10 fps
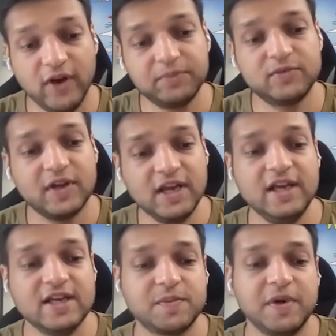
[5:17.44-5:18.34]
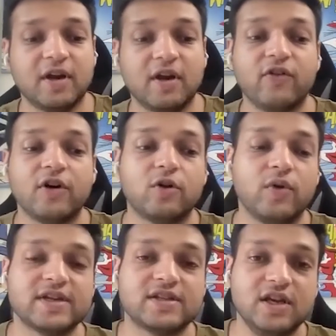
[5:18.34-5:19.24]
Web3 is being referred
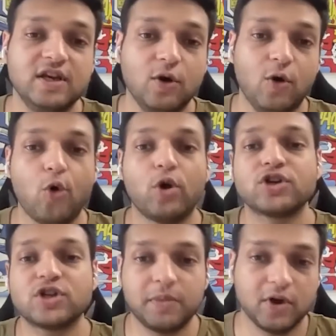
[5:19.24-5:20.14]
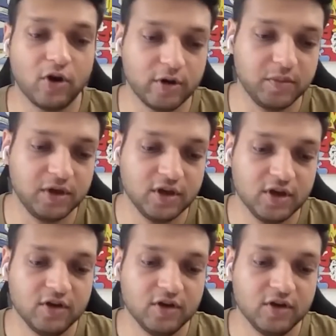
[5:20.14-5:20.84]
to as the ownership economy,